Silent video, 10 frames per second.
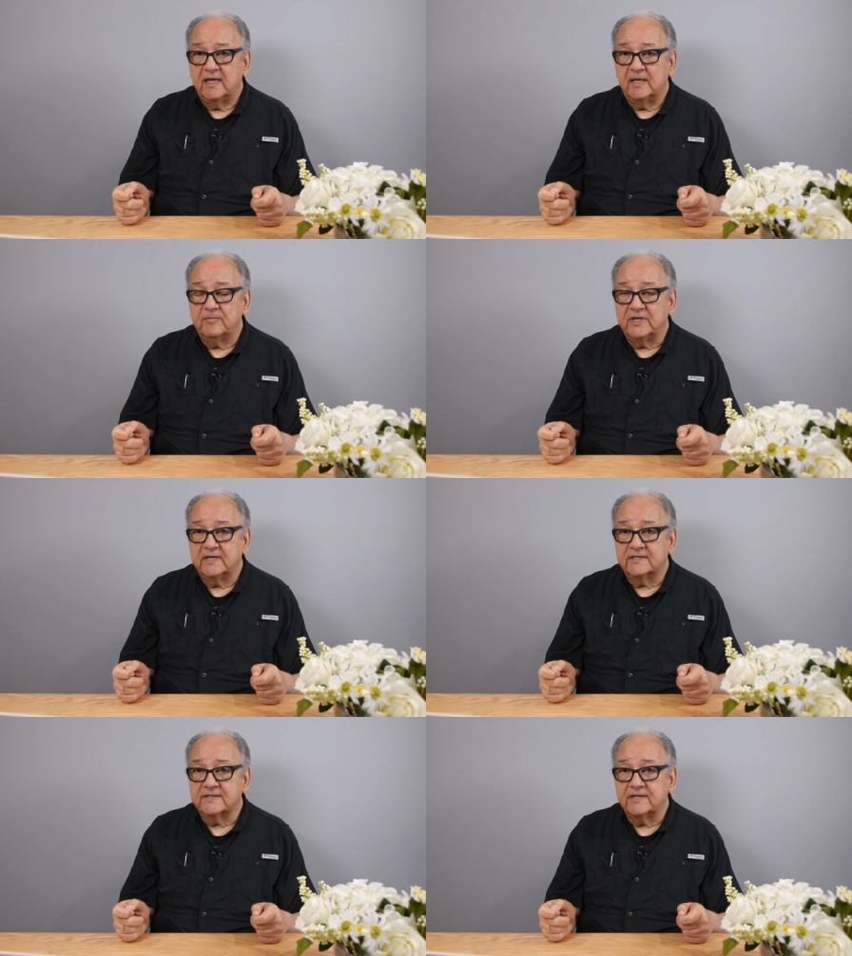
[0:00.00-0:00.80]
And
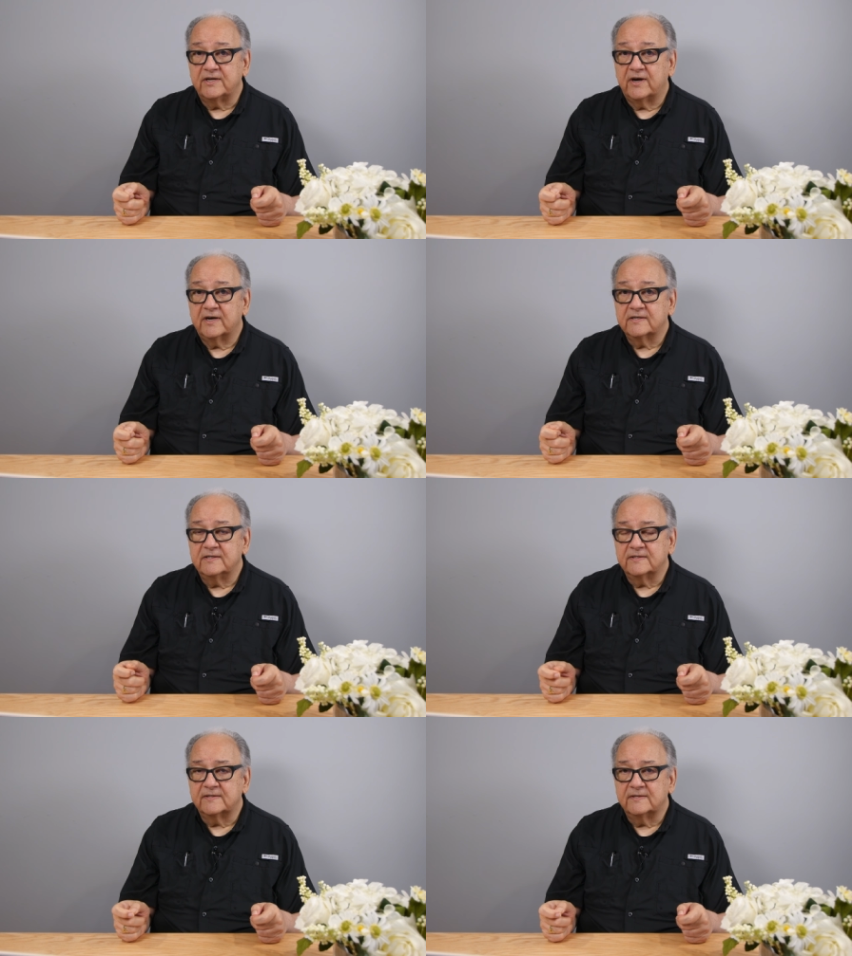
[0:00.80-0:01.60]
because of the
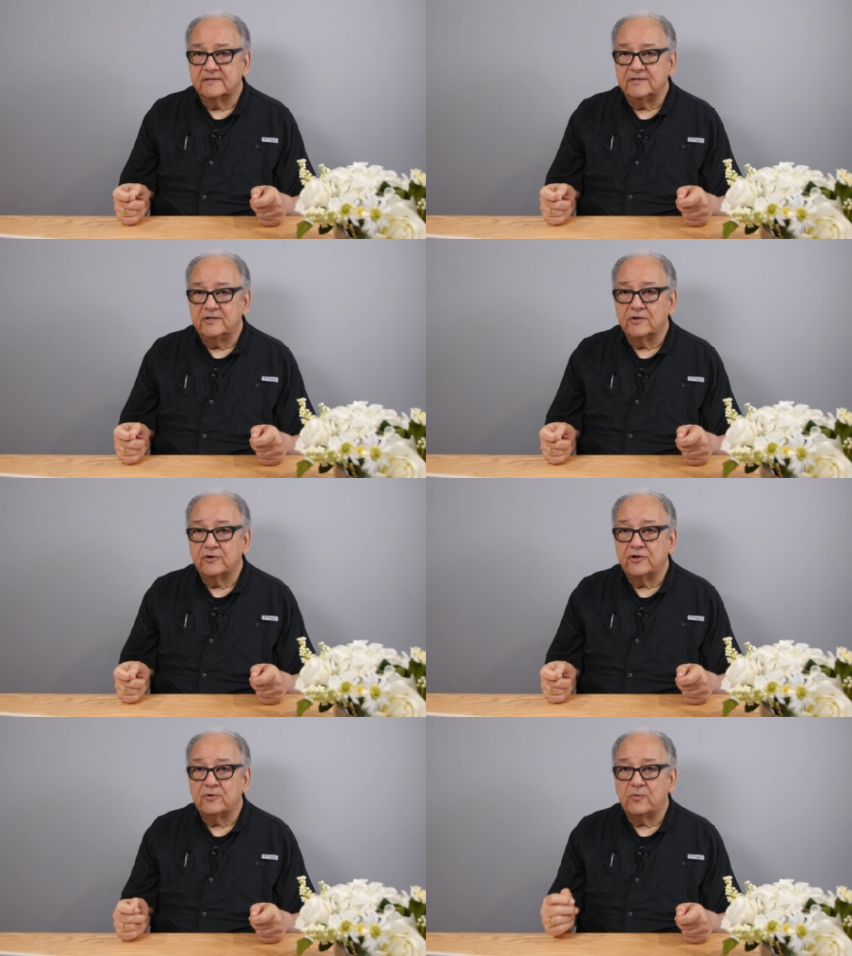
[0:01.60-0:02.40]
darkness, you
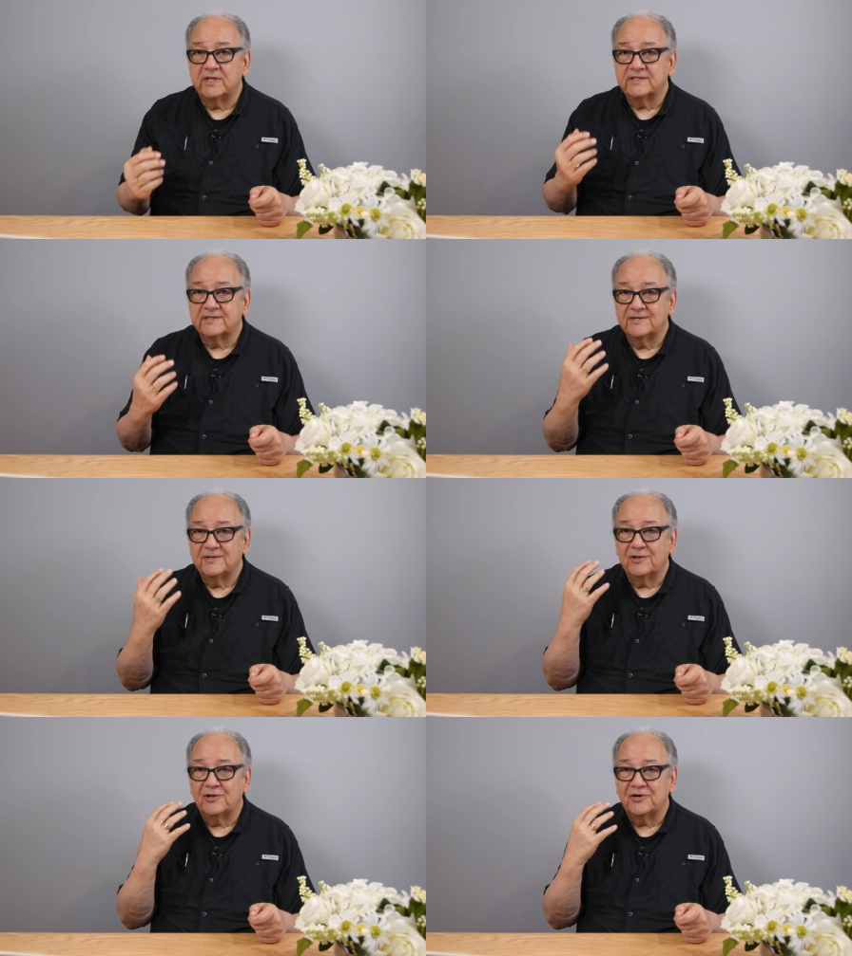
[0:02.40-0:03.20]
don't know what's
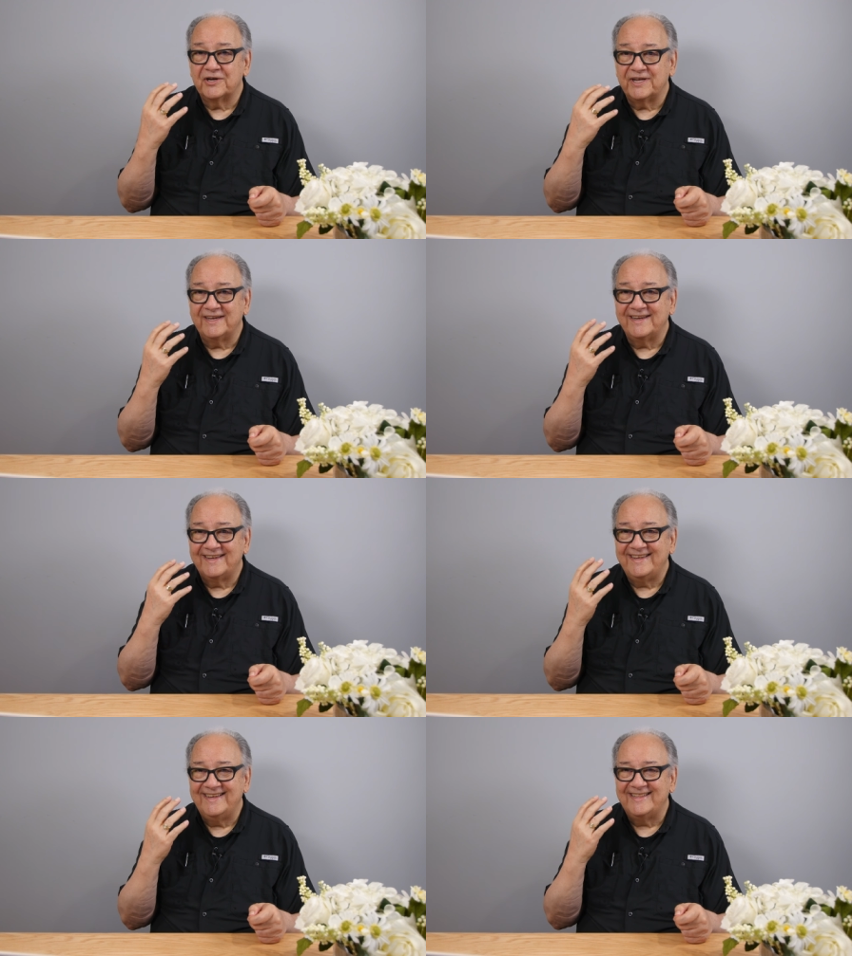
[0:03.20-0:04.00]
lurking
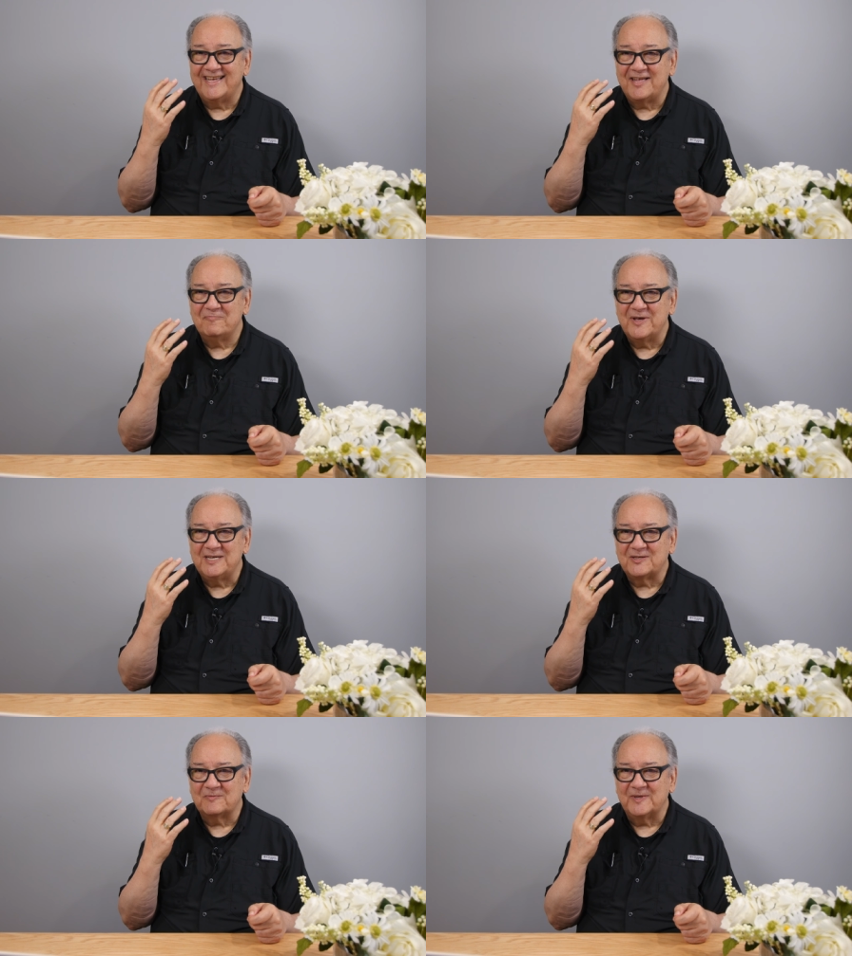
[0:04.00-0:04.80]
in that
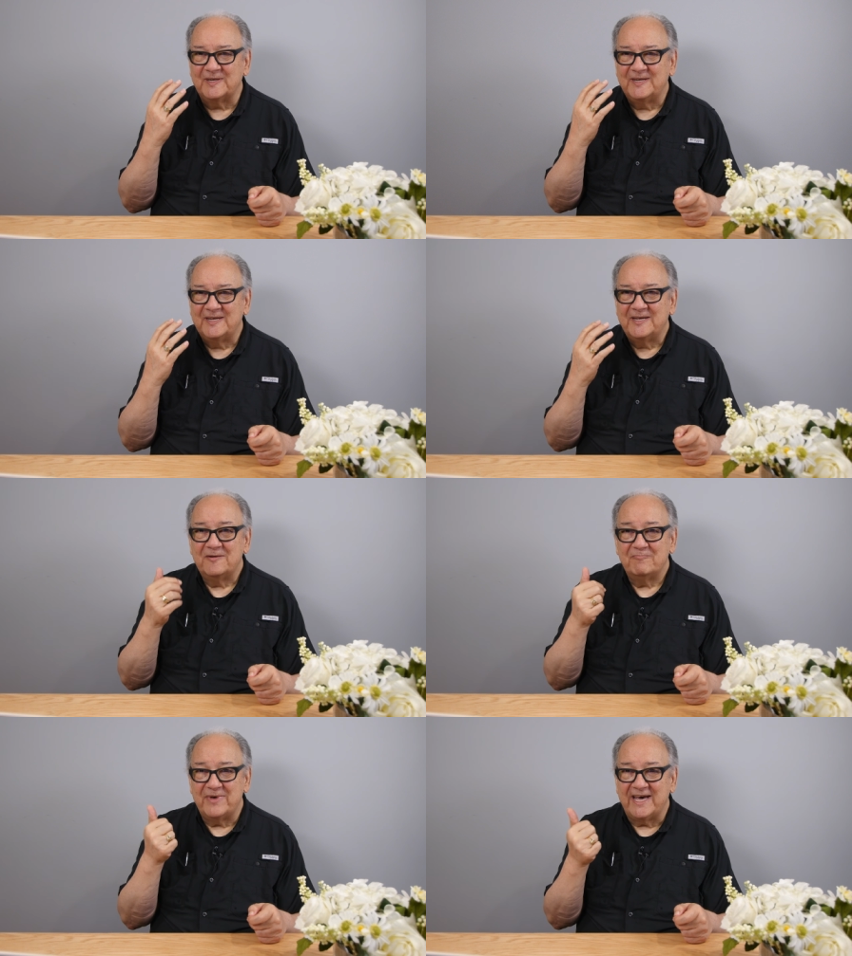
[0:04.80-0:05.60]
basement
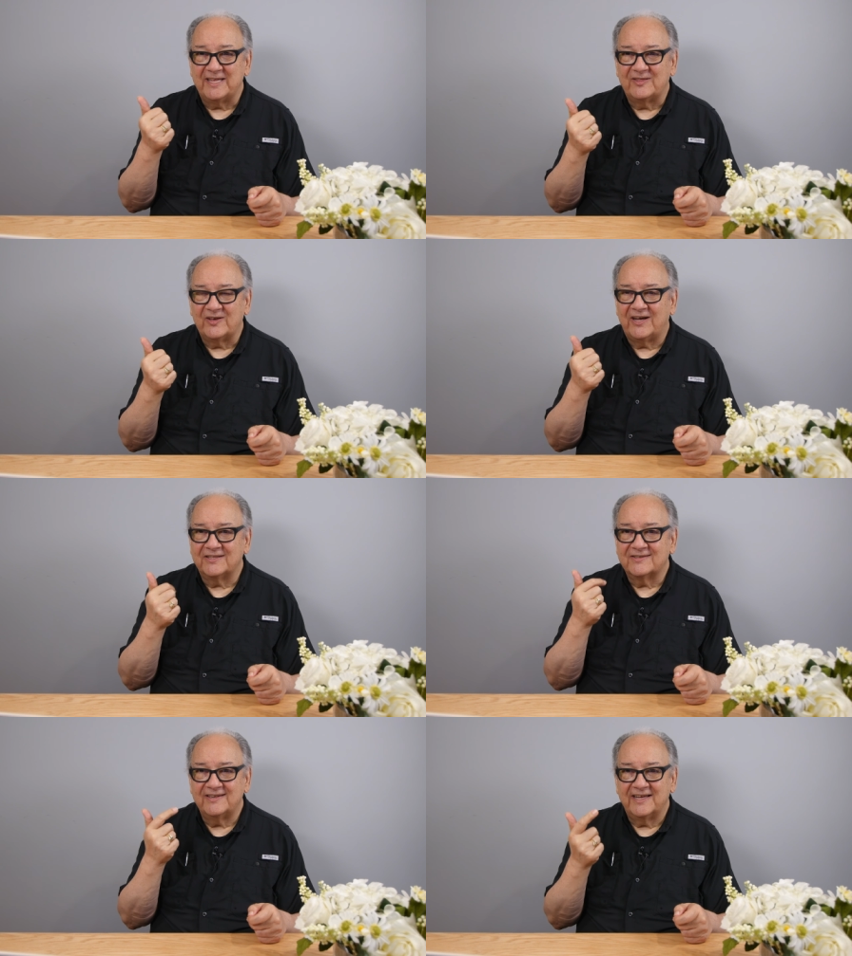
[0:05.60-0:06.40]
bad
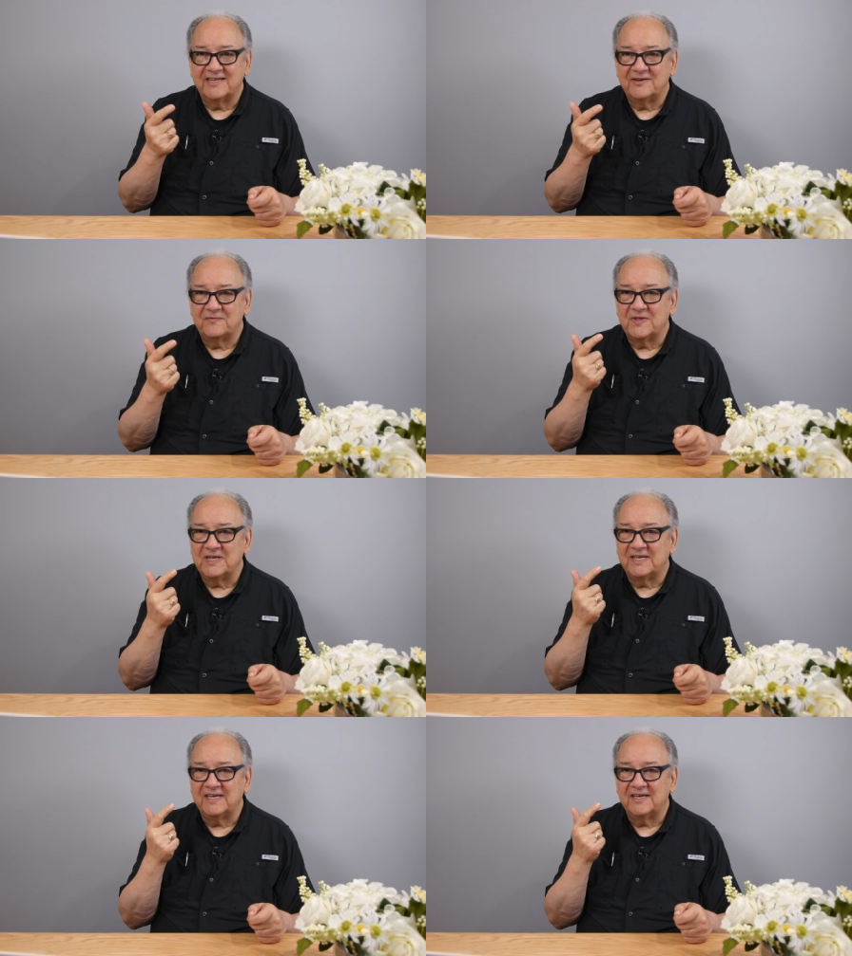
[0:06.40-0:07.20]
thoughts, negative
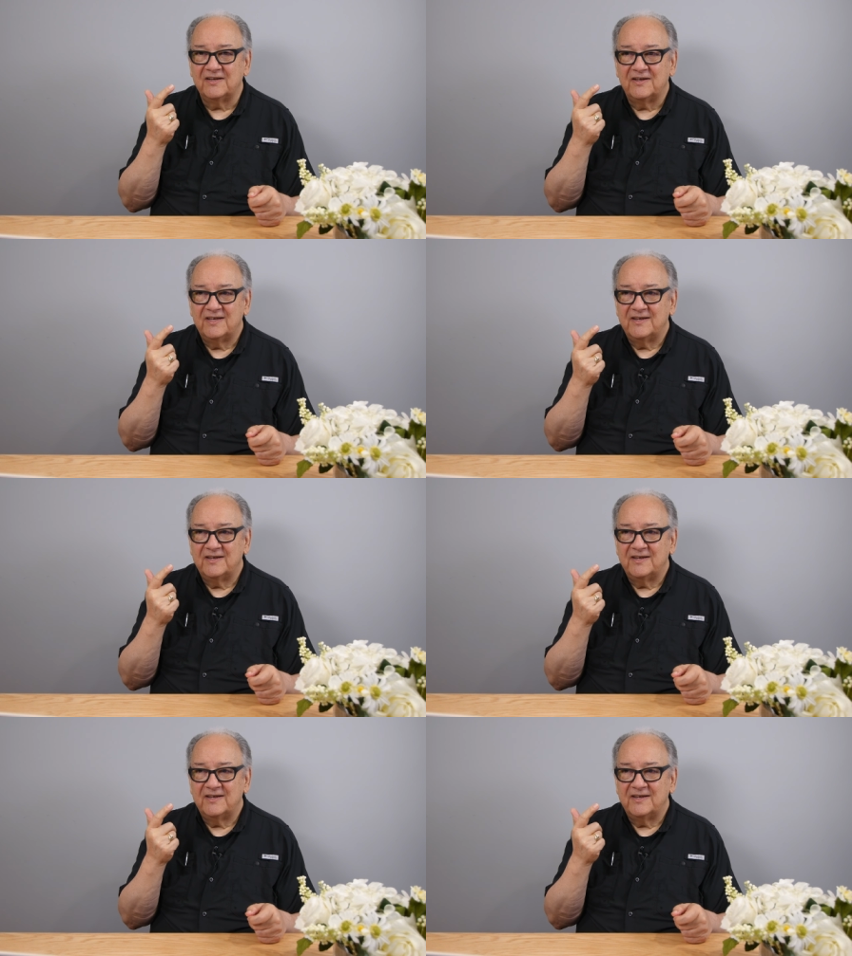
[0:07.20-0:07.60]
thinking,